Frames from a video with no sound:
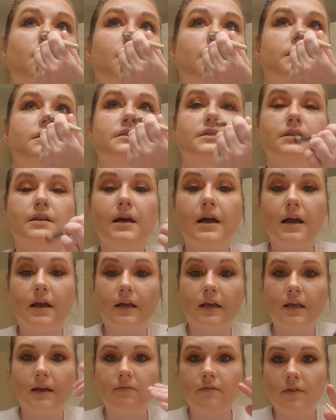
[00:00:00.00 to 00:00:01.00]
it's
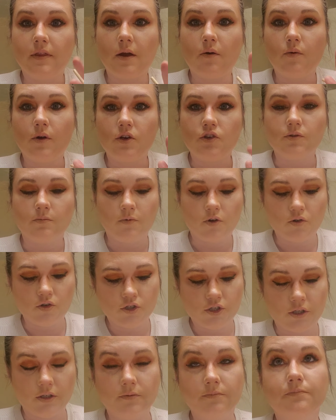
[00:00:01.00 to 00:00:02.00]
not giving that range of
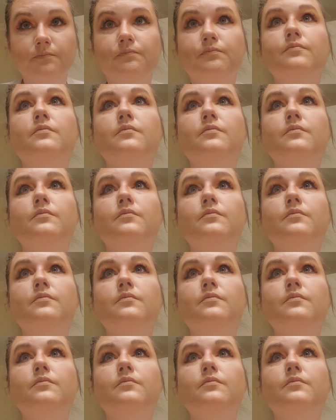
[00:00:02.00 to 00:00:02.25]
motion.